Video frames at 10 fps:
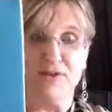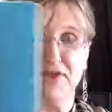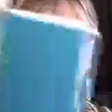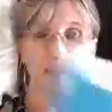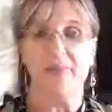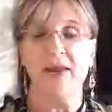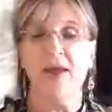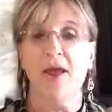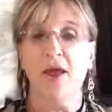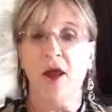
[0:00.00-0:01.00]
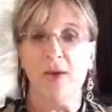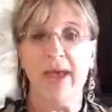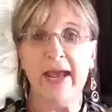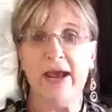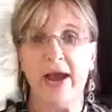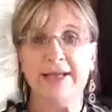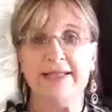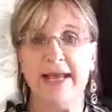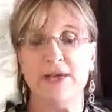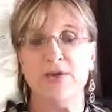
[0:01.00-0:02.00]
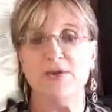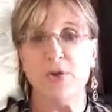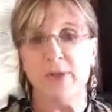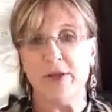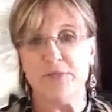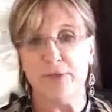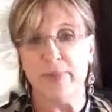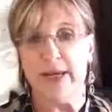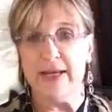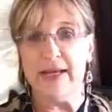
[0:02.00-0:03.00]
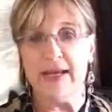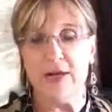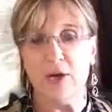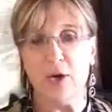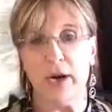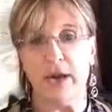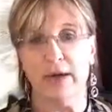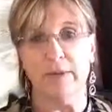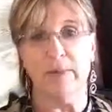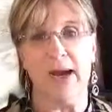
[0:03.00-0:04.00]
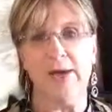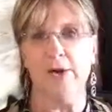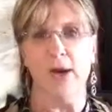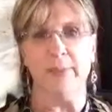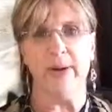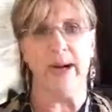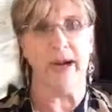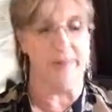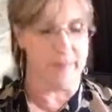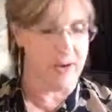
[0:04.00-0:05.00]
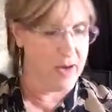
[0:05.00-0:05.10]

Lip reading: So, okay, guys, thank you so much for being here. I don't know. I might